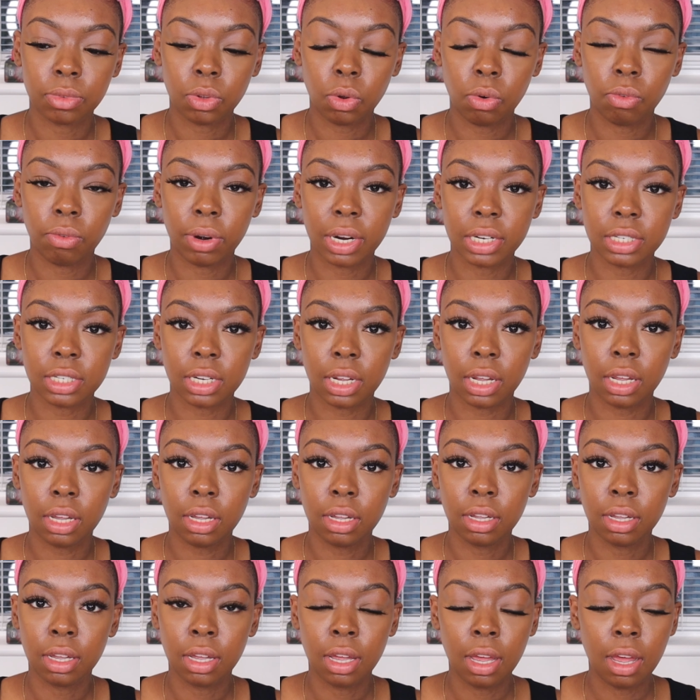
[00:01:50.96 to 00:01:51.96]
already,
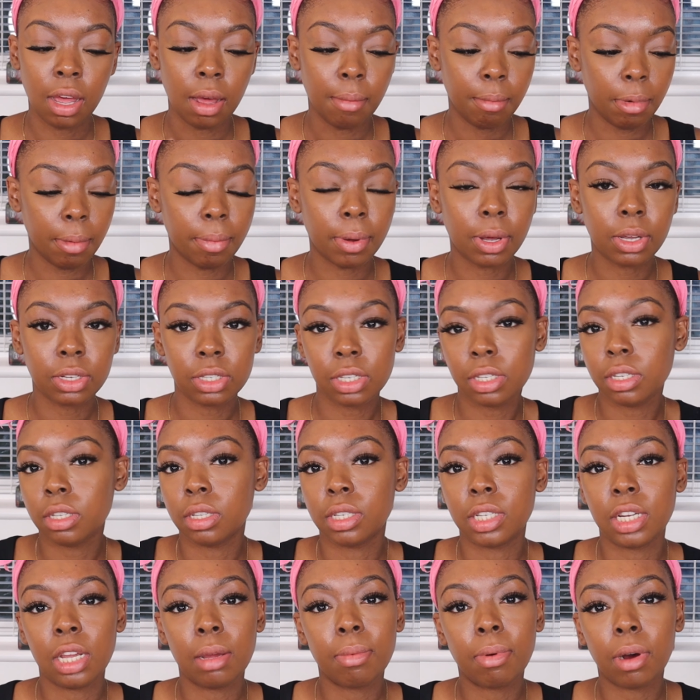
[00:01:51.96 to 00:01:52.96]
but because it's the
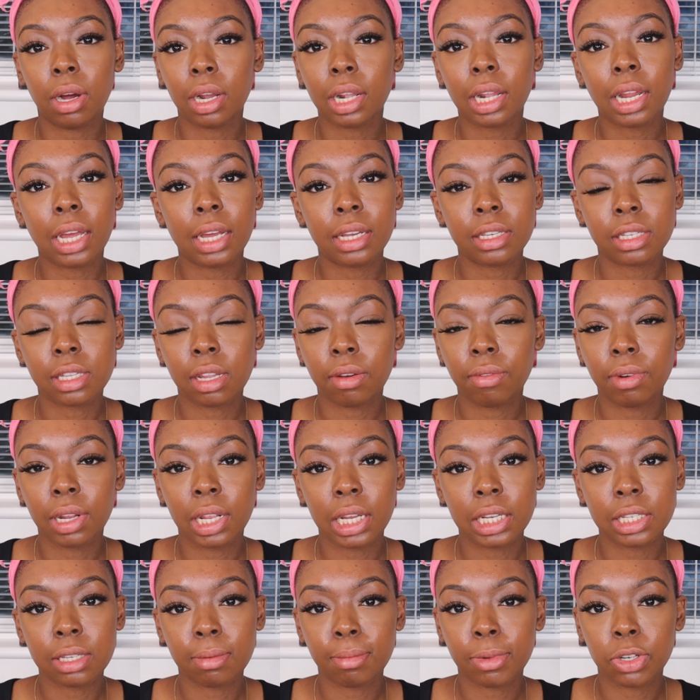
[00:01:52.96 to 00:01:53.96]
teapot lace, there
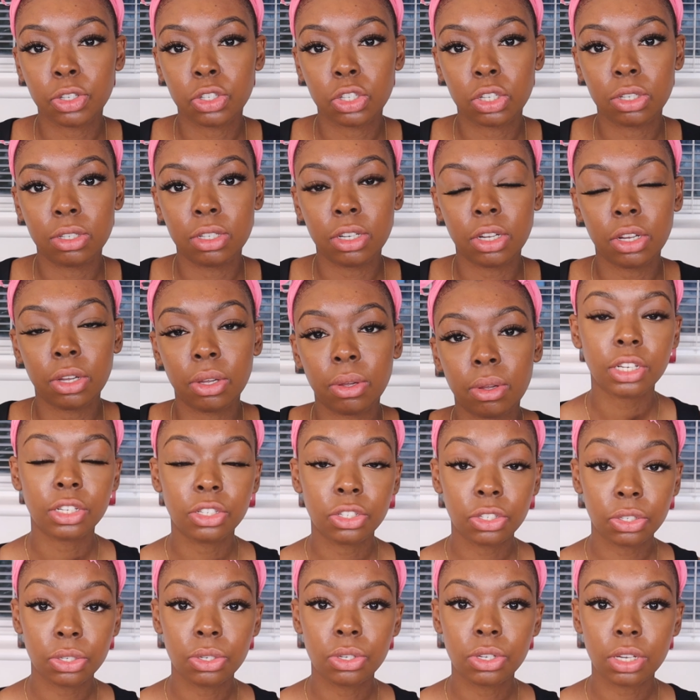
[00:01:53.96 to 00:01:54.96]
really isn't much to do. And
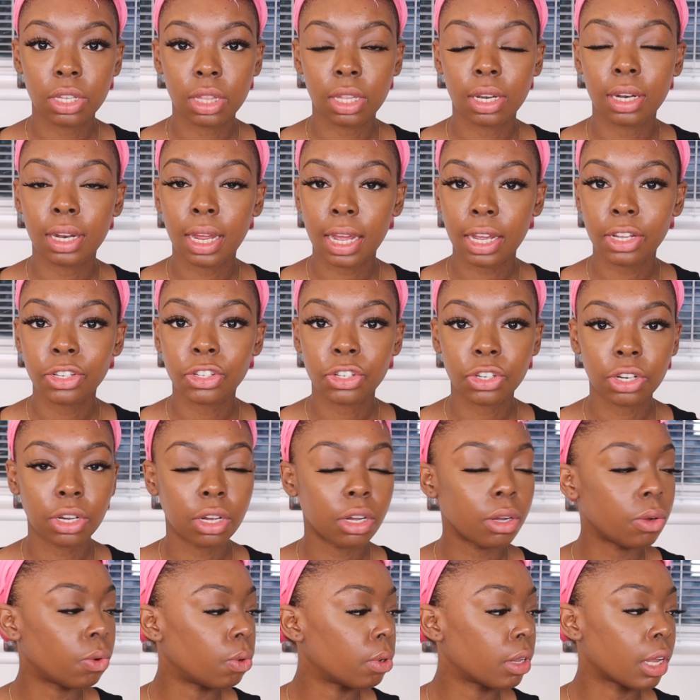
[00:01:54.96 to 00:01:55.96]
due to the nature
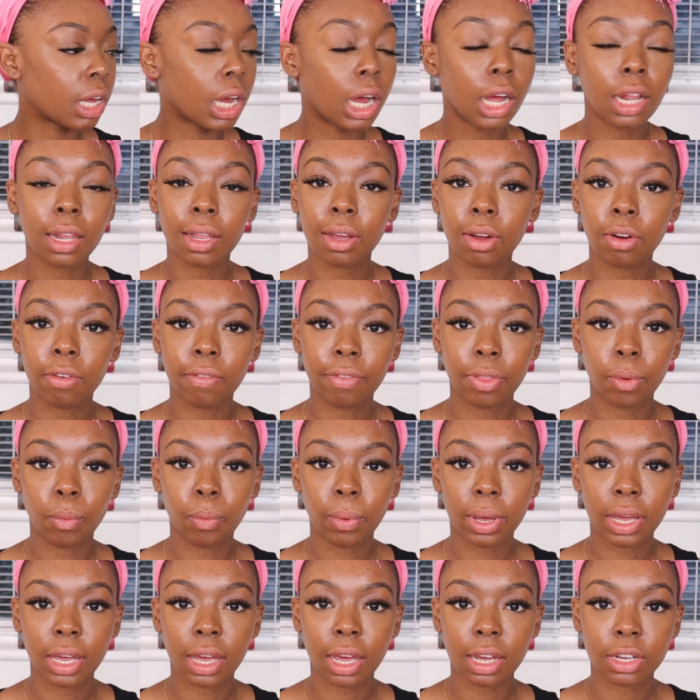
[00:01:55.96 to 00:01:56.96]
or the color of the
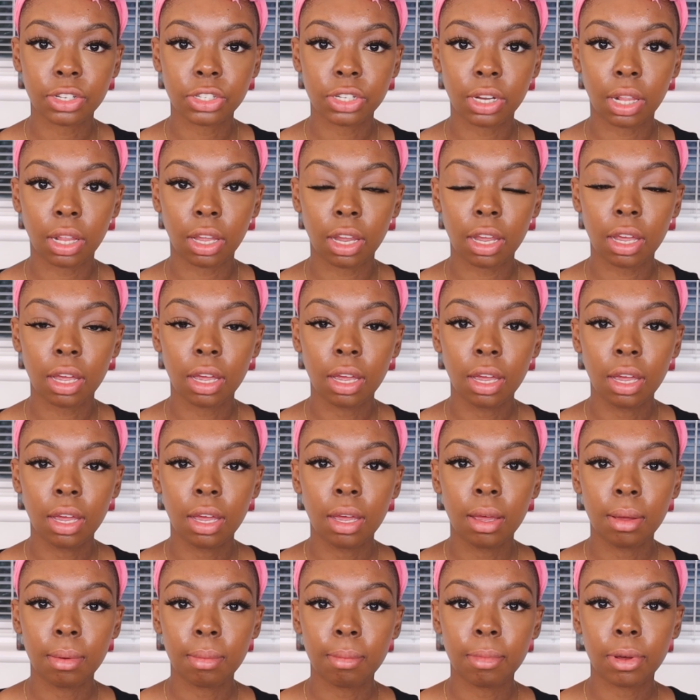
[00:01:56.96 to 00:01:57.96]
wig actually,
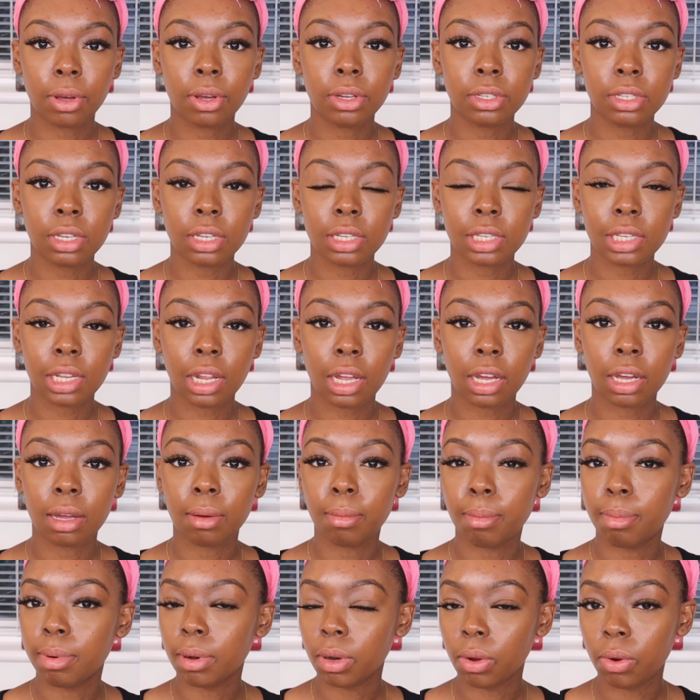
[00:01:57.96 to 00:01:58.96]
because it's like a
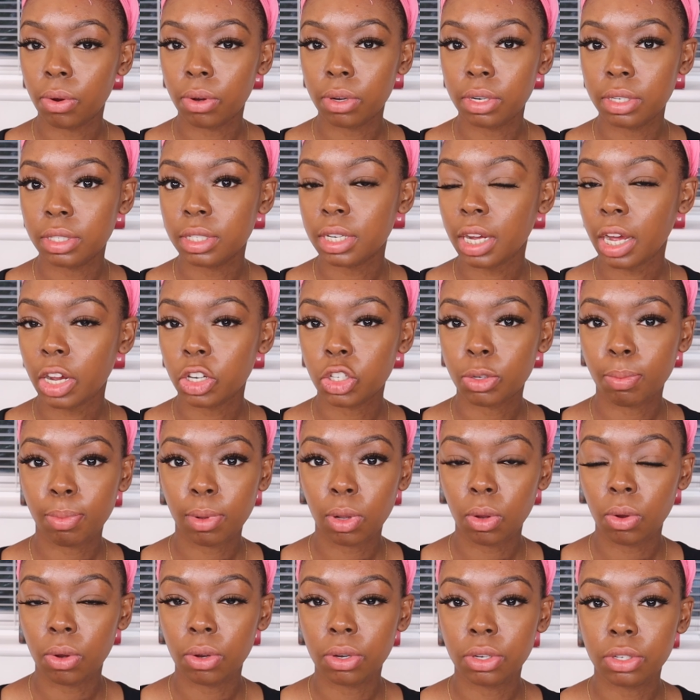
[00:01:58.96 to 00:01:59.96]
blonde, ash
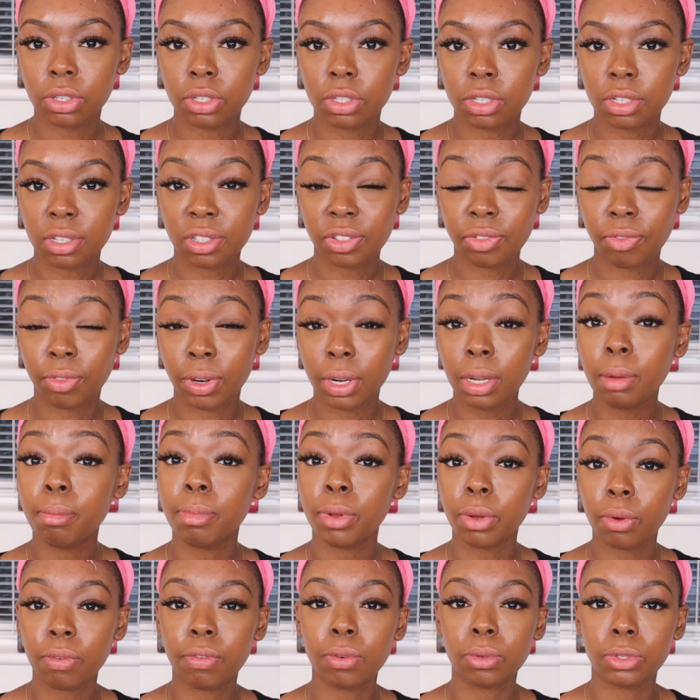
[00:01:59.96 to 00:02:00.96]
blonde, just really
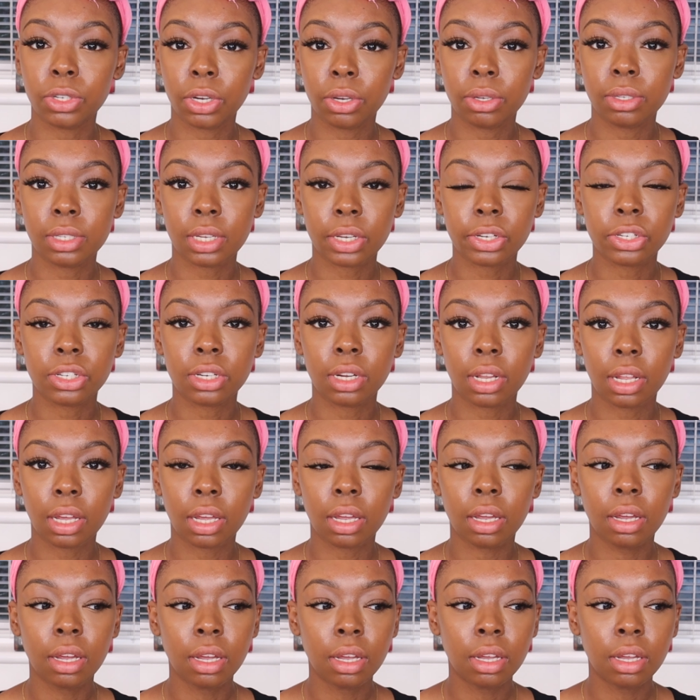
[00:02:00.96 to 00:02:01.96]
beautiful tones actually.